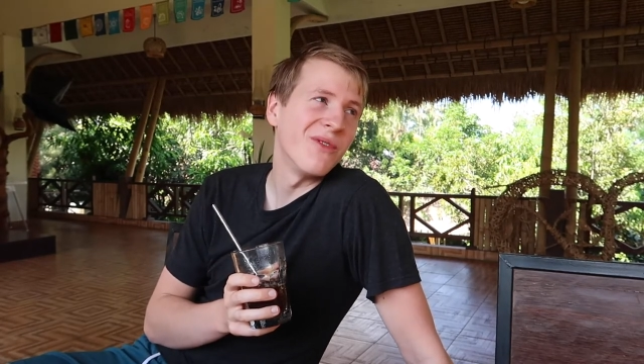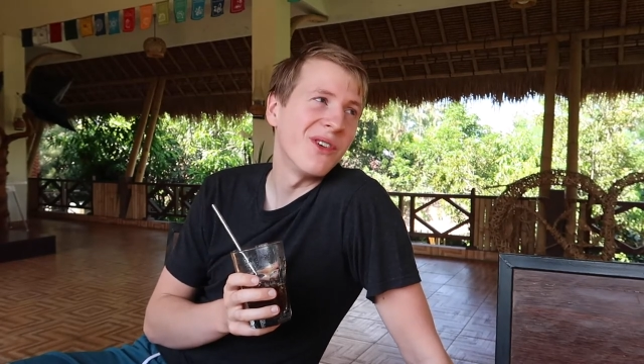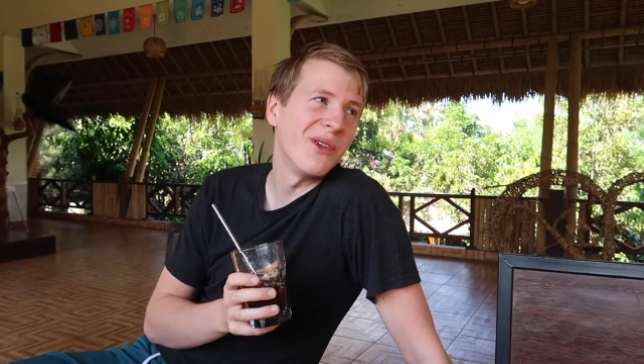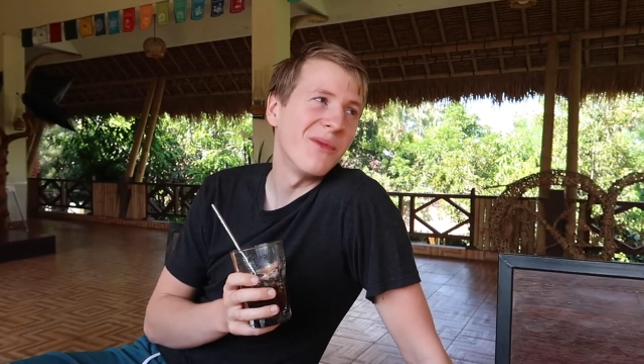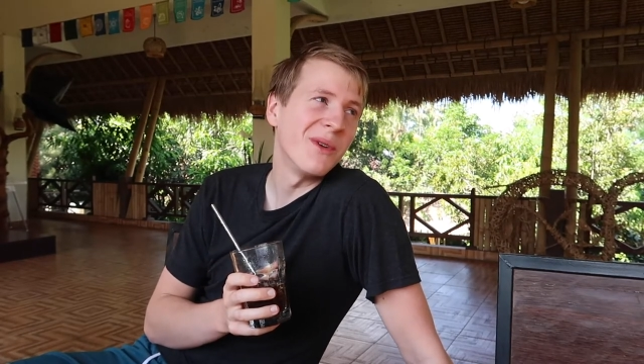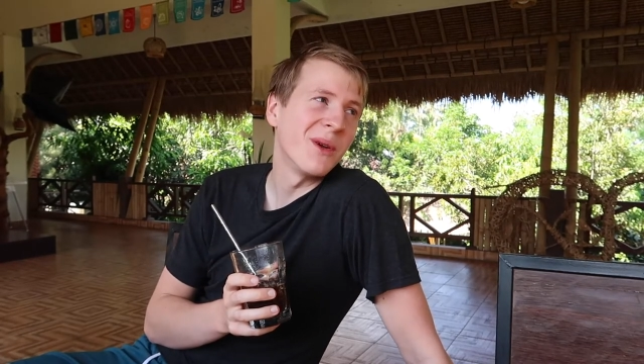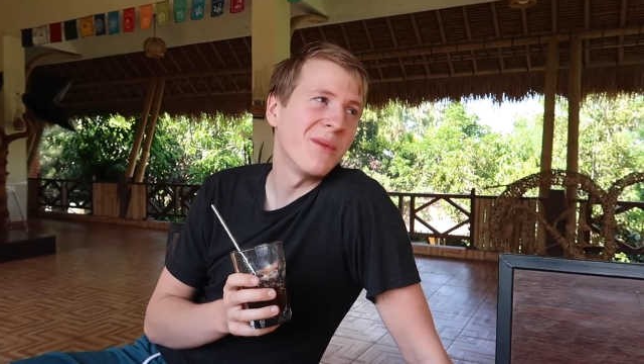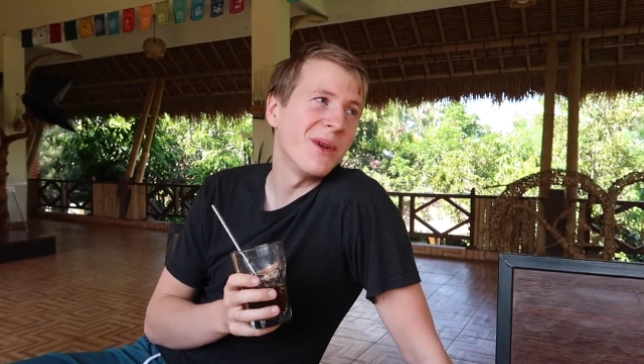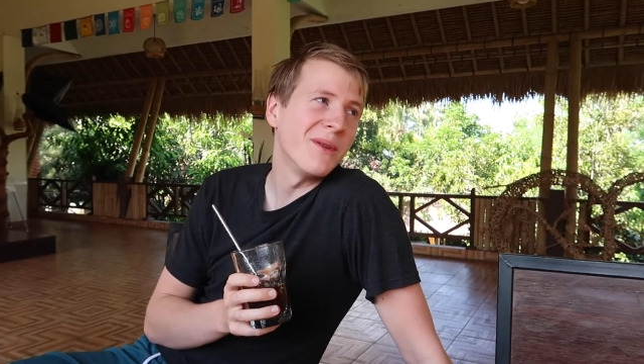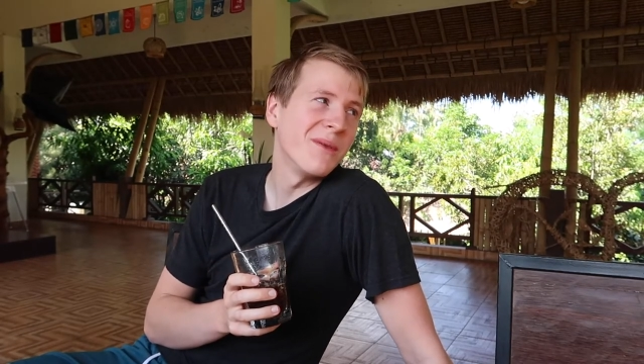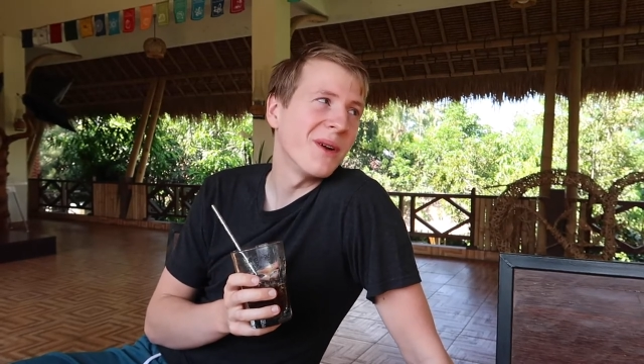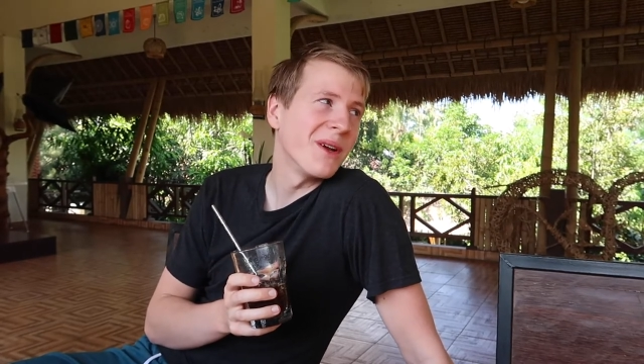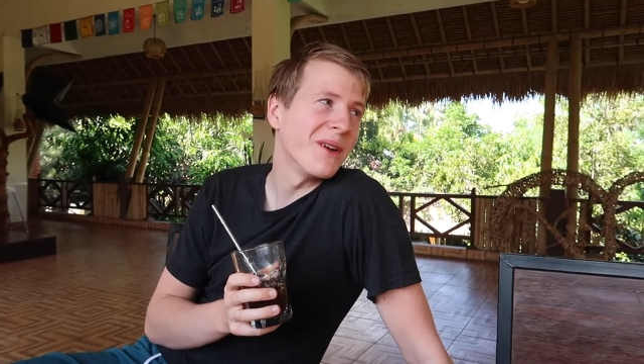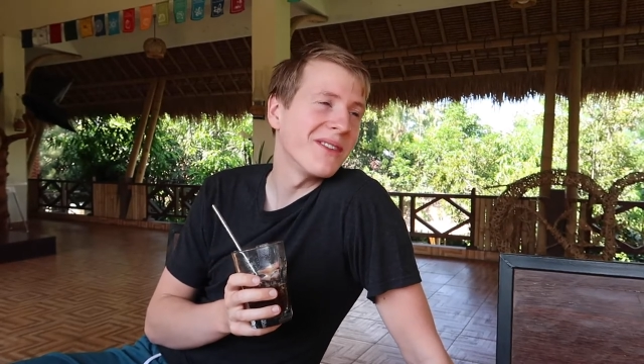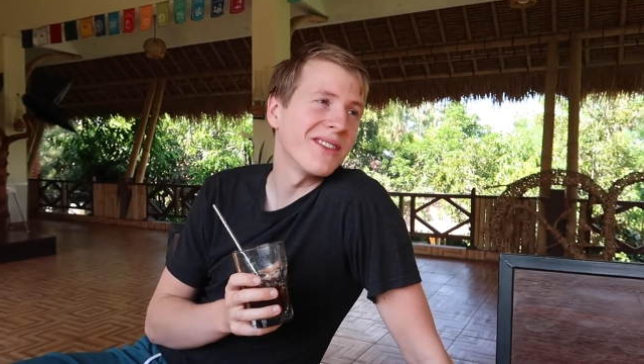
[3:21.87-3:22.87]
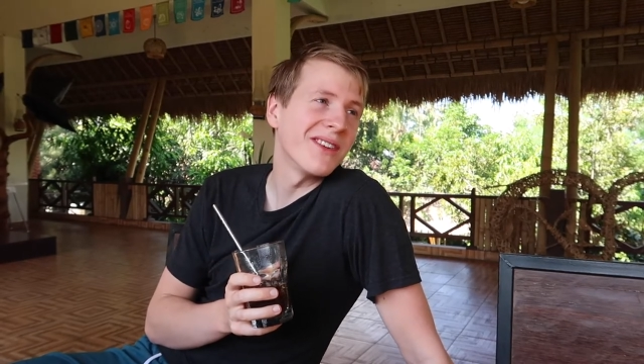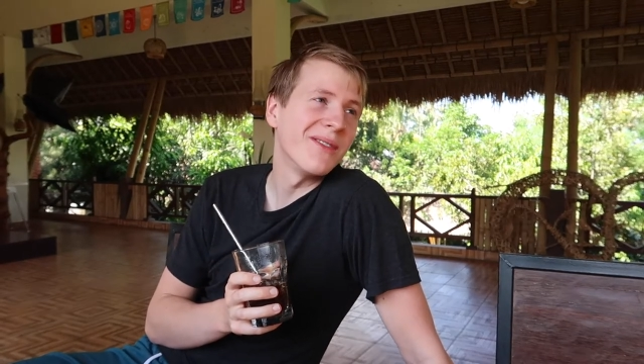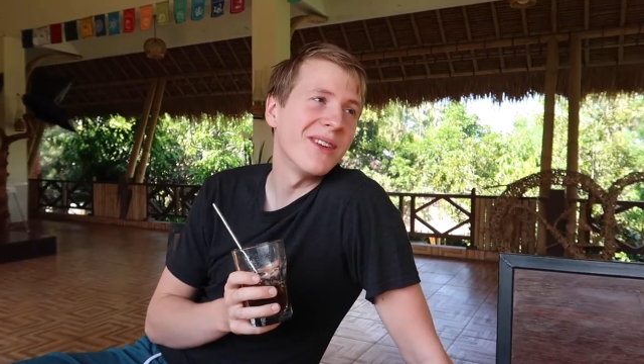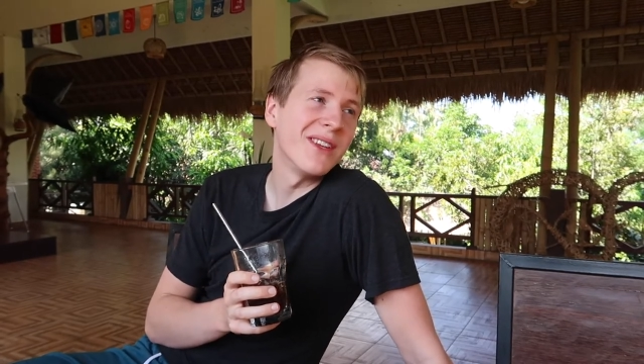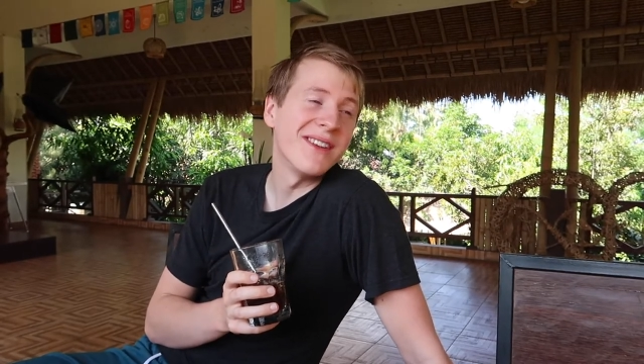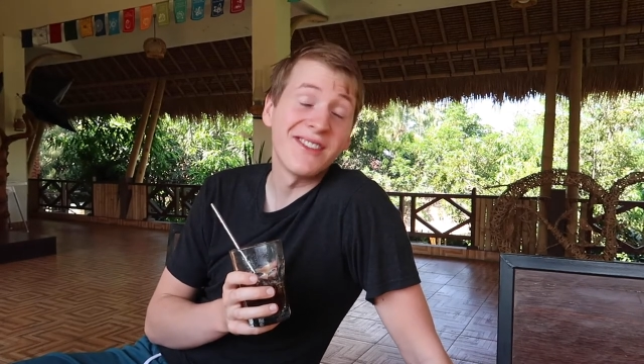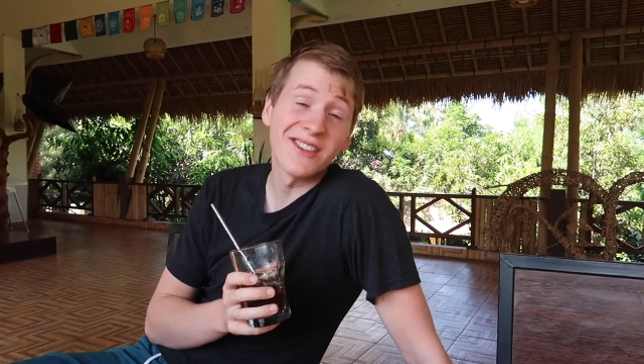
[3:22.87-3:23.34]
filming me because I
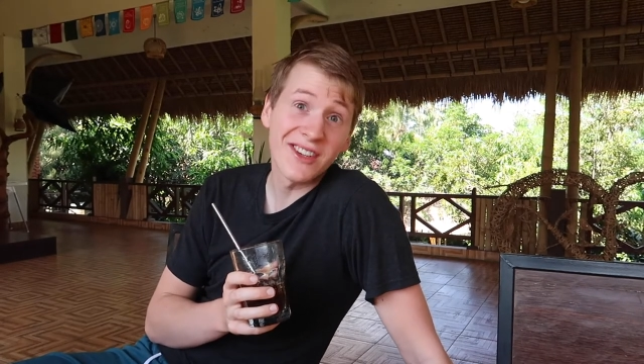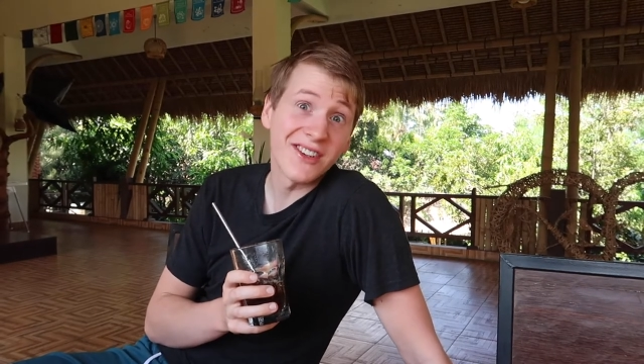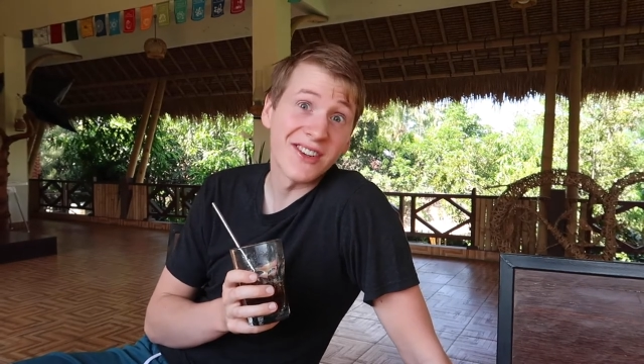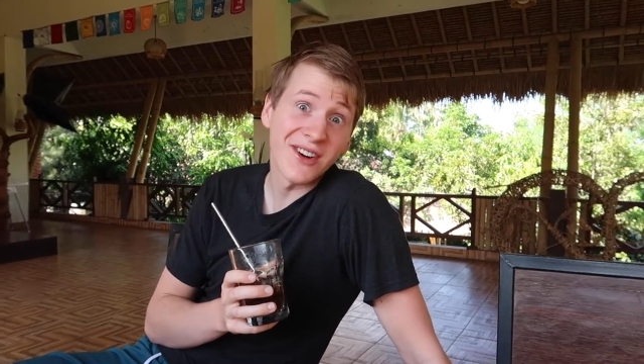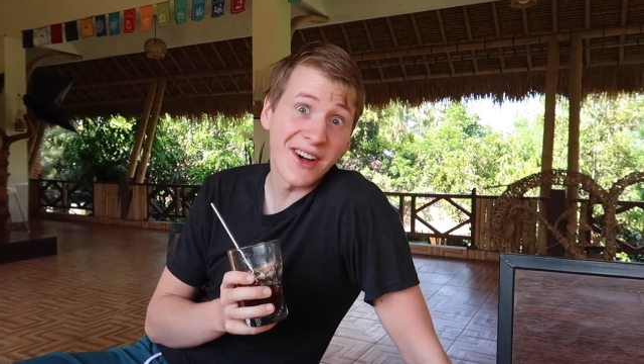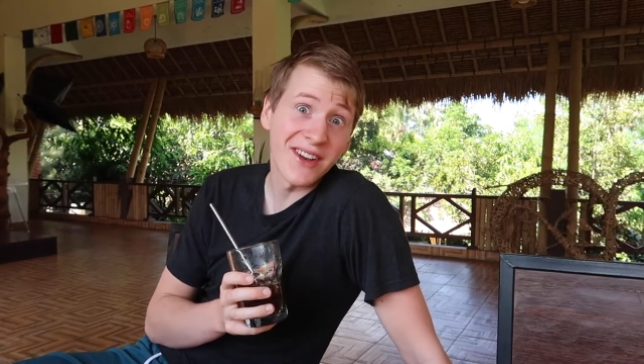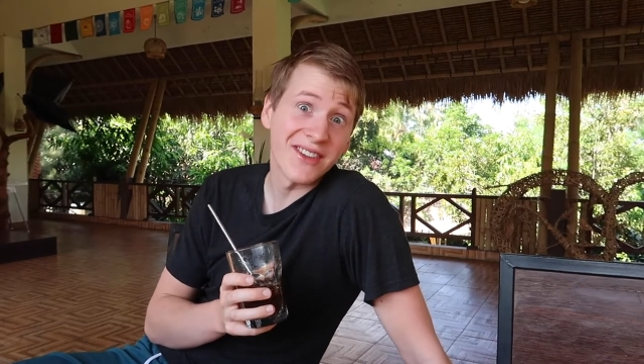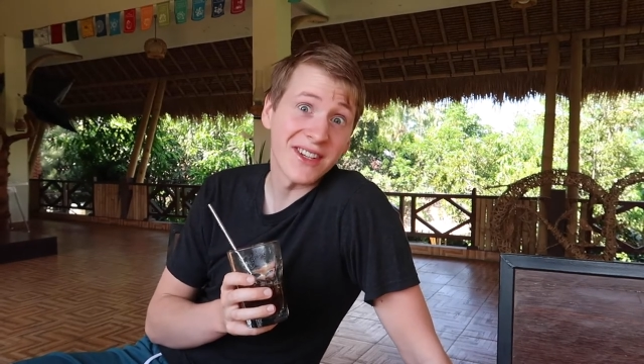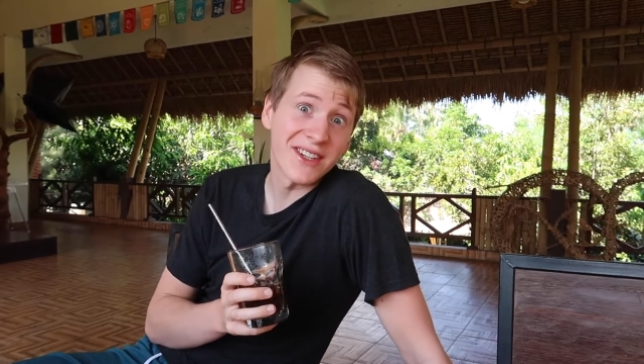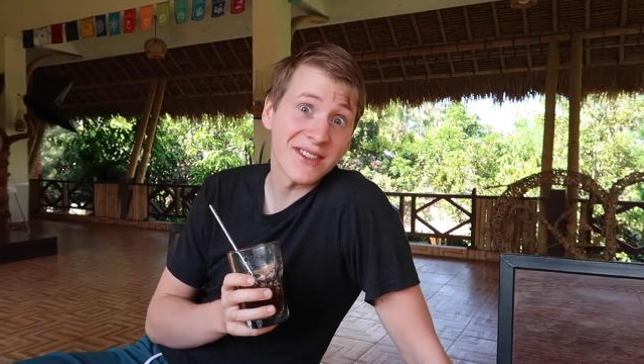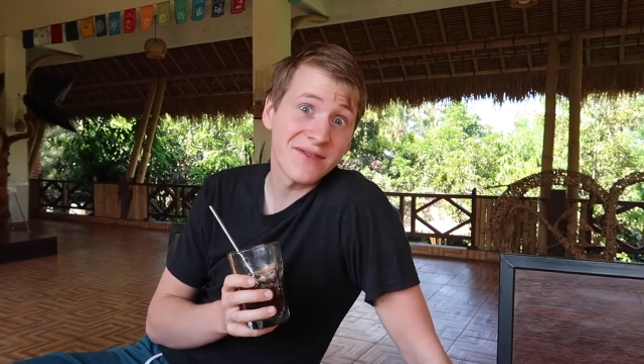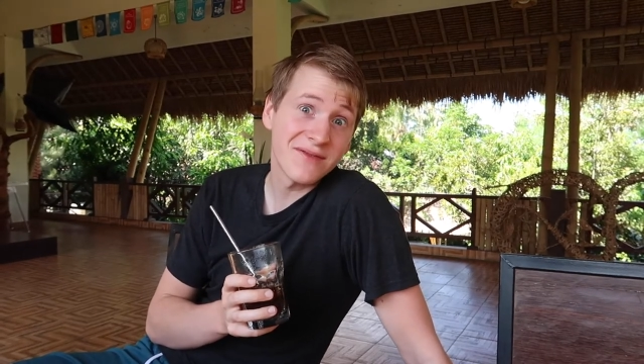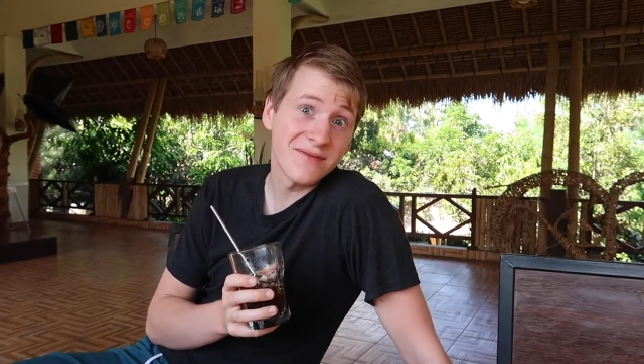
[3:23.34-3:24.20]
mean, it's good content.